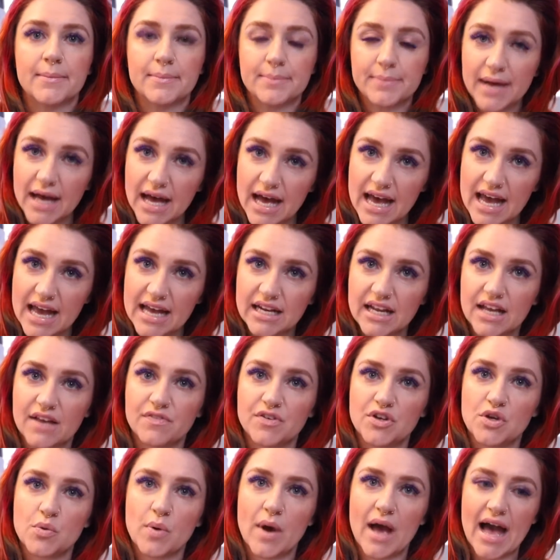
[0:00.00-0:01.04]
But
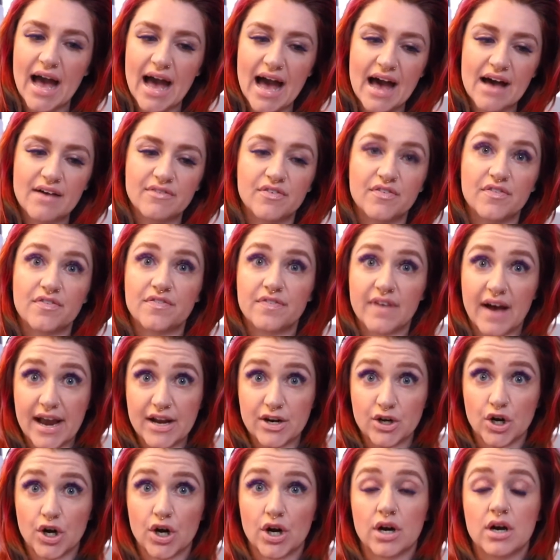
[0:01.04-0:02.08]
if you have
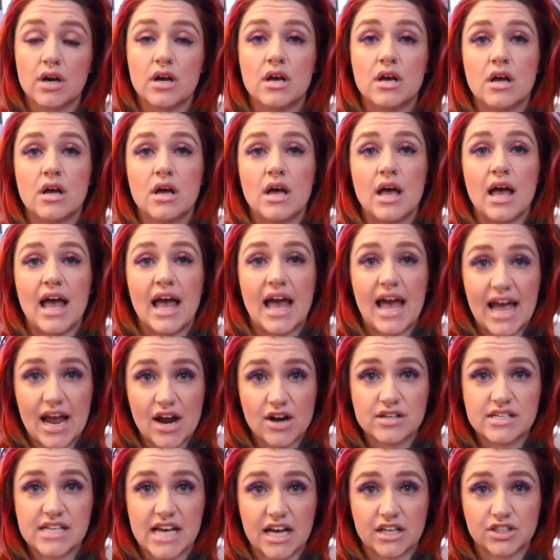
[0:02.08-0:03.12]
finer
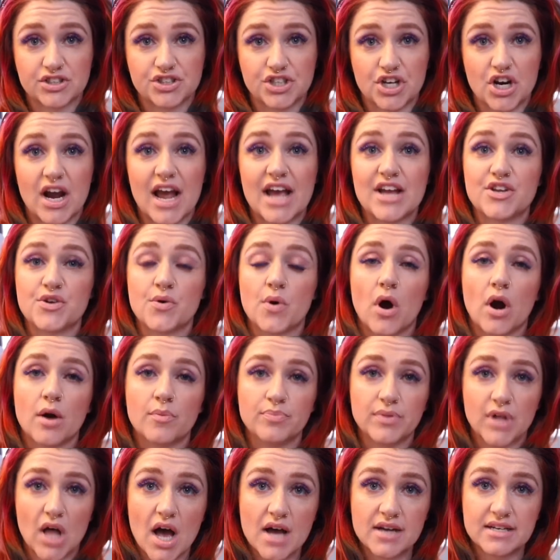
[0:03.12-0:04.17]
hair texture and you
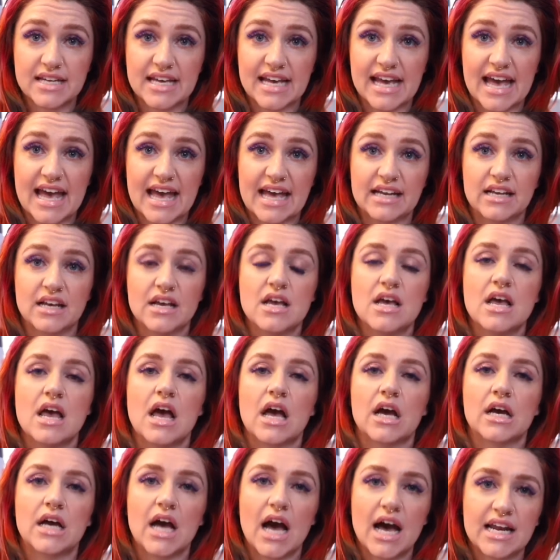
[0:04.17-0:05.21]
aren't blonding it,
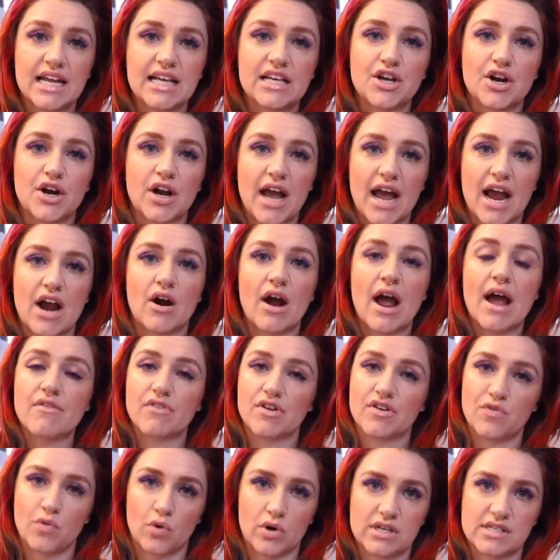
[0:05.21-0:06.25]
cutting your hair
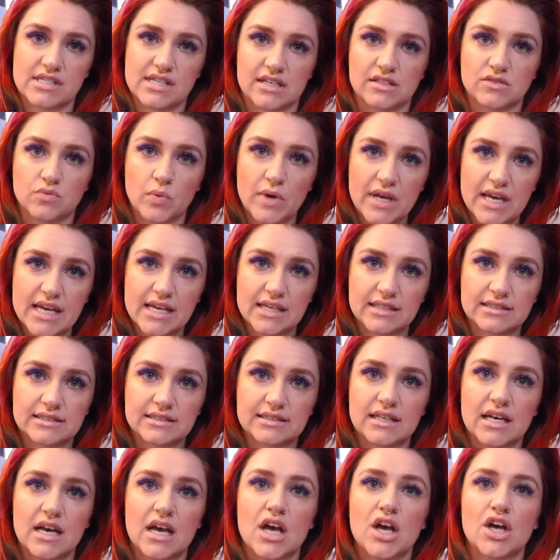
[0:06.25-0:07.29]
every 4 to 6
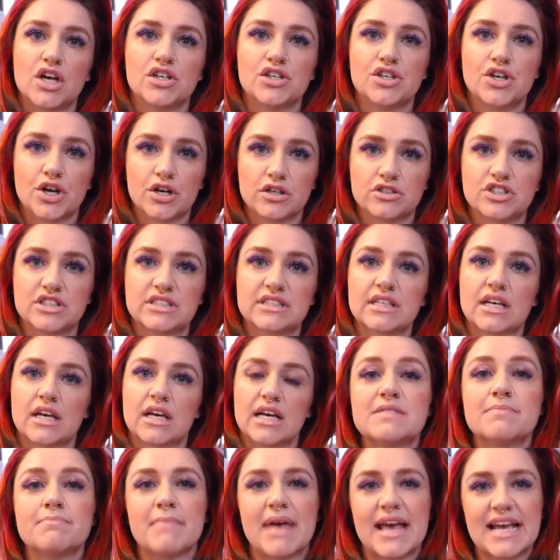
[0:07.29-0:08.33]
weeks, you're
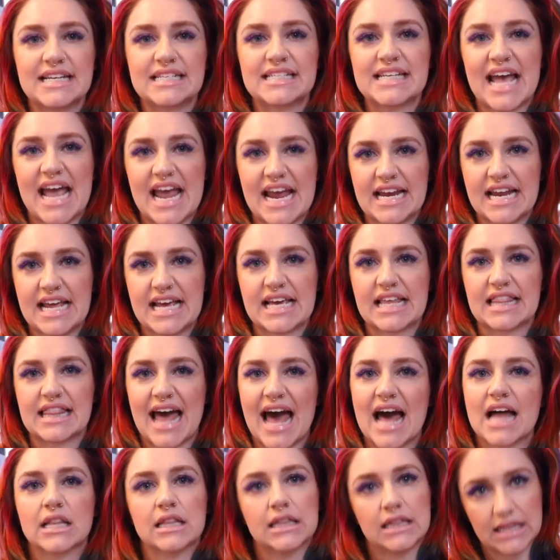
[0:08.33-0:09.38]
just maintaining
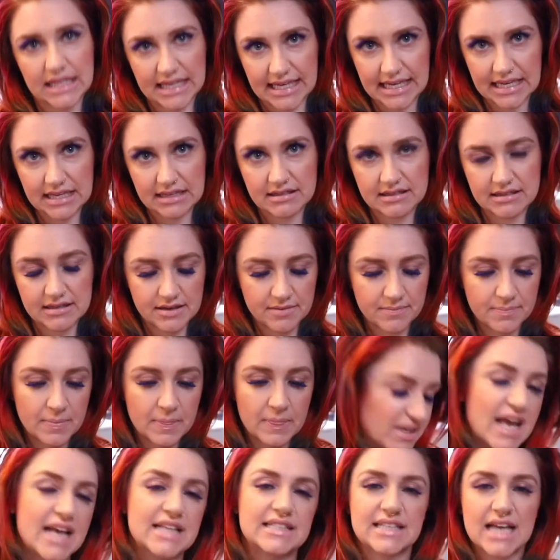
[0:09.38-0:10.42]
that length.
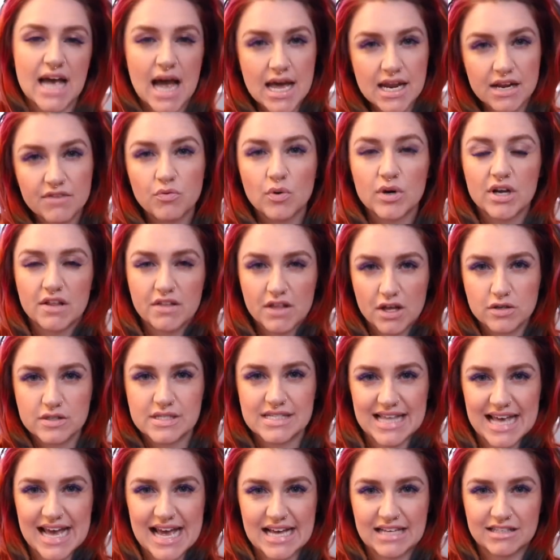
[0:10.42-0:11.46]
It's kind of one of those
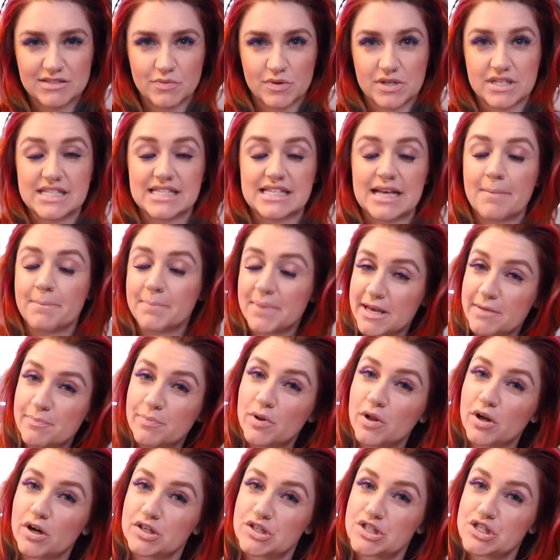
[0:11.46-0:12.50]
things where some
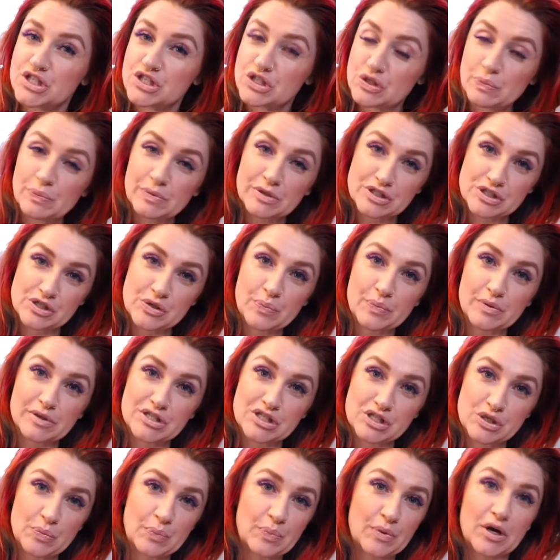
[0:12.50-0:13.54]
people are
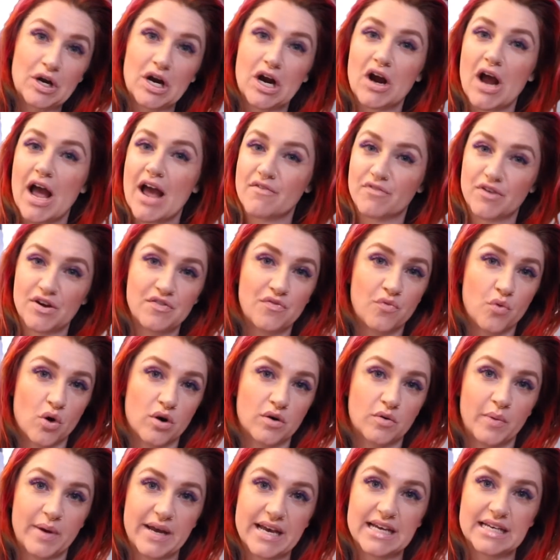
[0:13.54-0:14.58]
super every
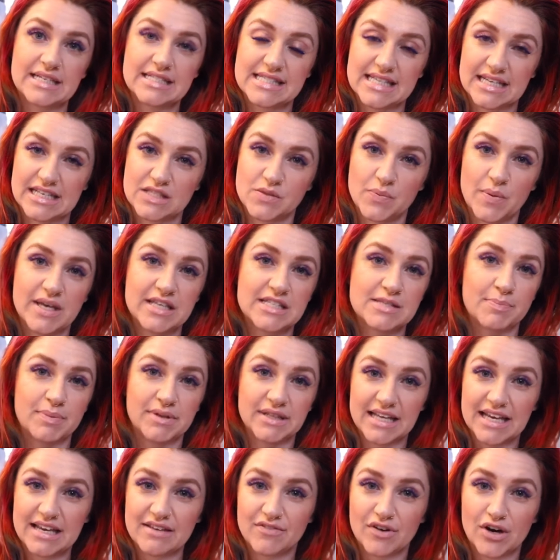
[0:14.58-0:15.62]
4 weeks, 6 weeks
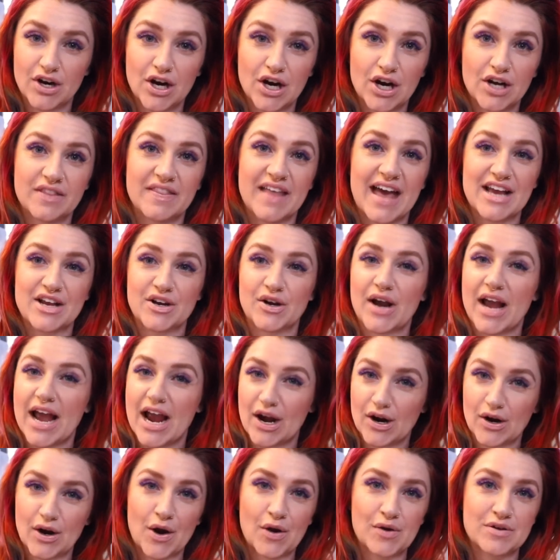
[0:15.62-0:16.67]
believer that your
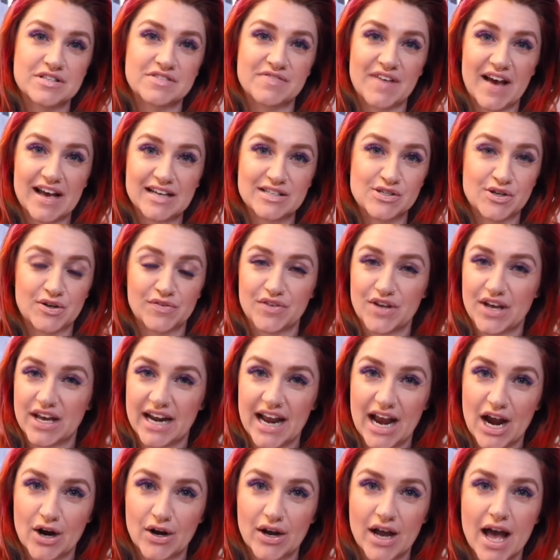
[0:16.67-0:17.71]
hair grows faster if you get a
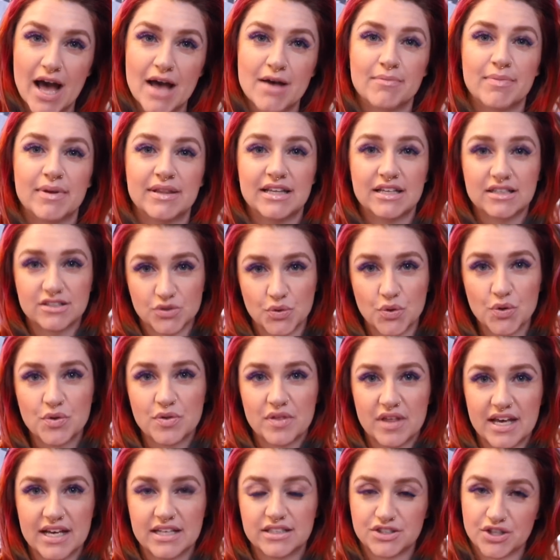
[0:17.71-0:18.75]
haircut. But the truth
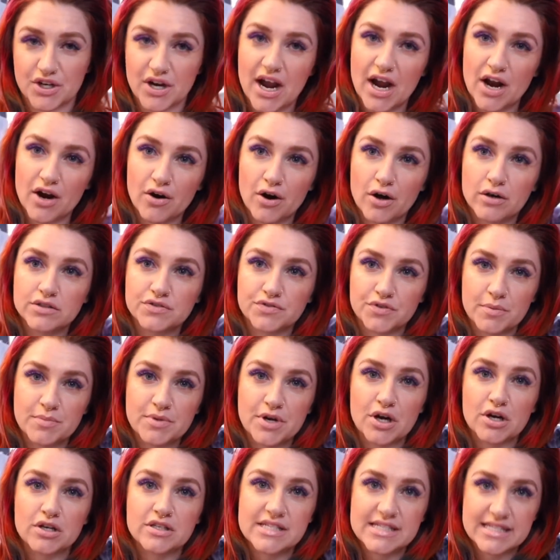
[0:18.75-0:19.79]
is your hair grows from
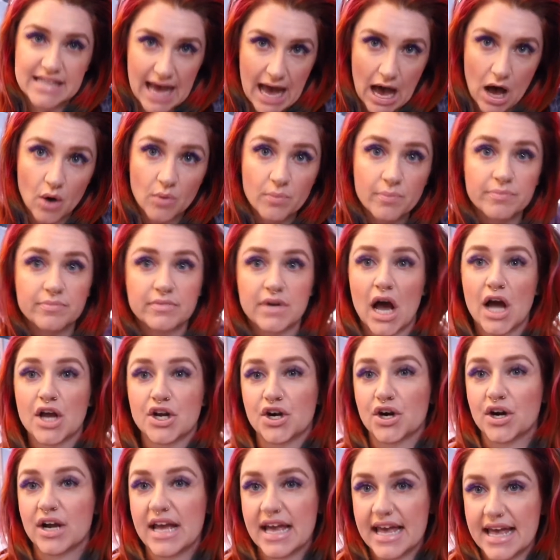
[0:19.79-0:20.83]
your scalp, not
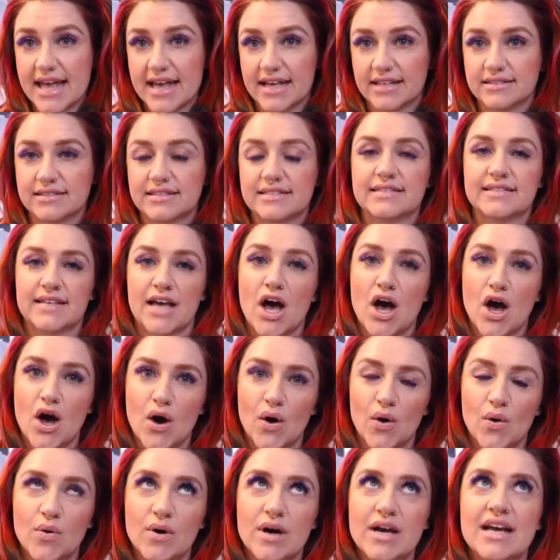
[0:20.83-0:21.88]
your ends.
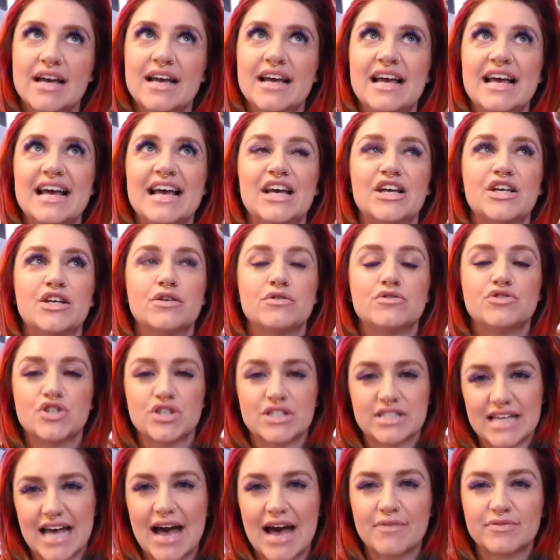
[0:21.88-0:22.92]
So you
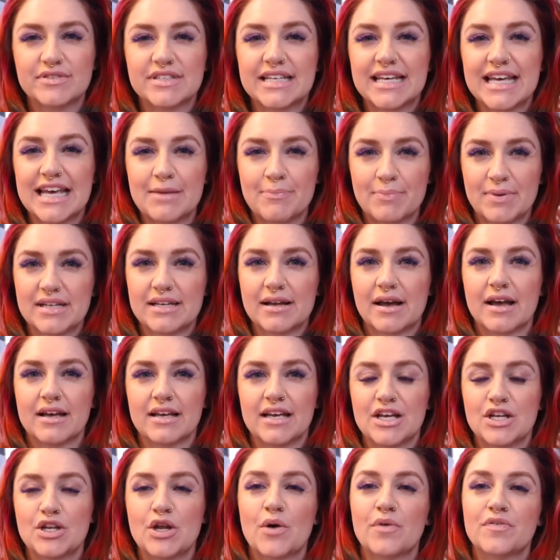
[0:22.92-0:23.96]
just have to keep in it,
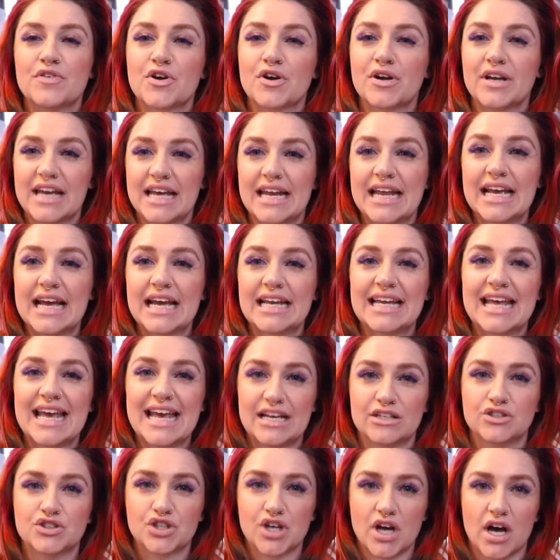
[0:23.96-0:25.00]
if you're getting an
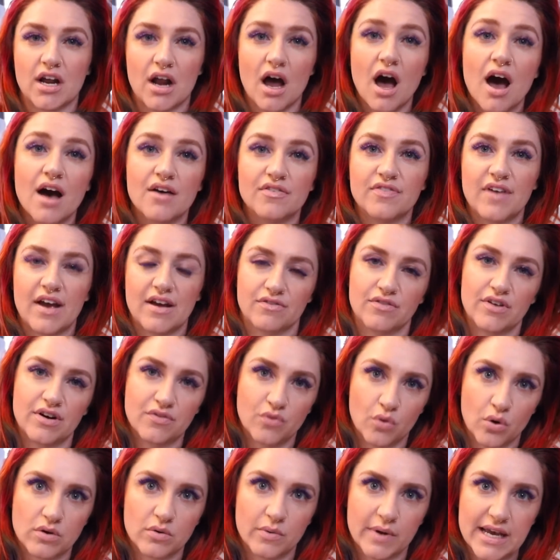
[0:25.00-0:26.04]
inch cut off every
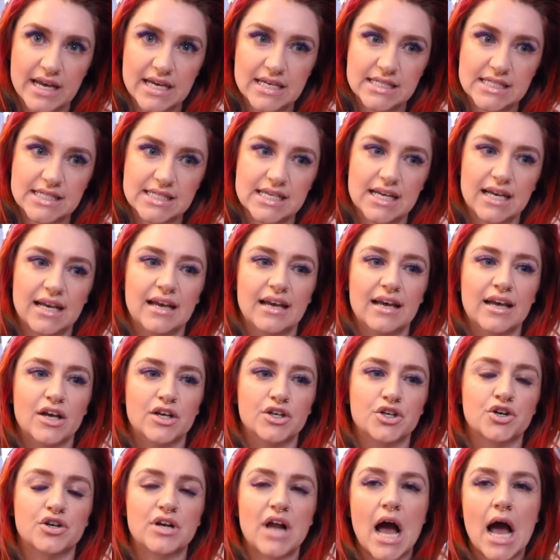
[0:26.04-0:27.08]
4 weeks,
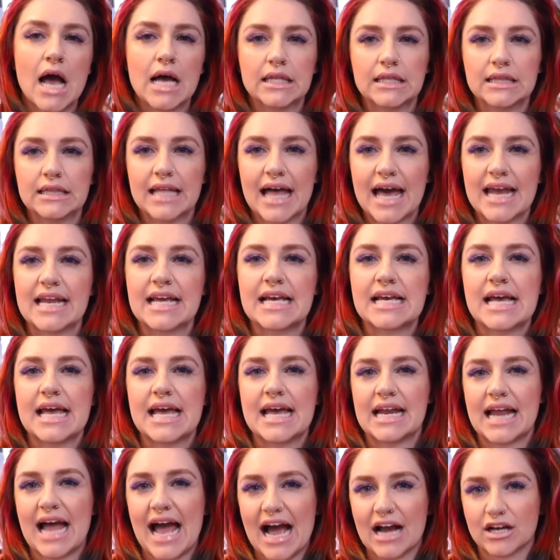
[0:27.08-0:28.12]
you're not letting
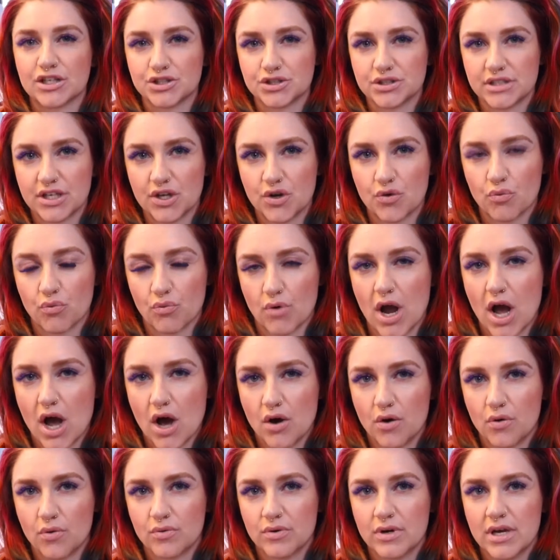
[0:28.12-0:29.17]
it actually
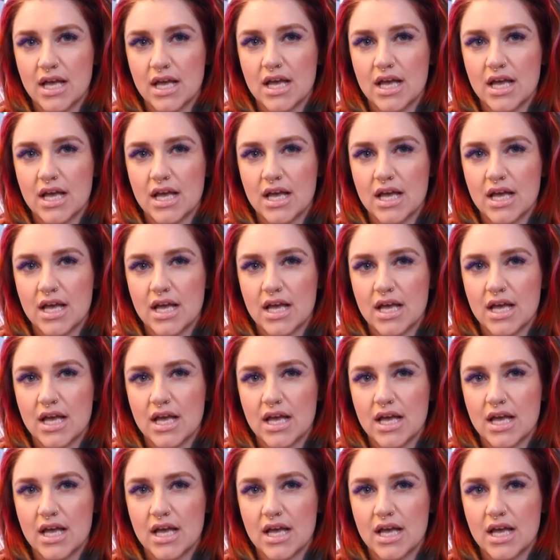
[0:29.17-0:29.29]
grow.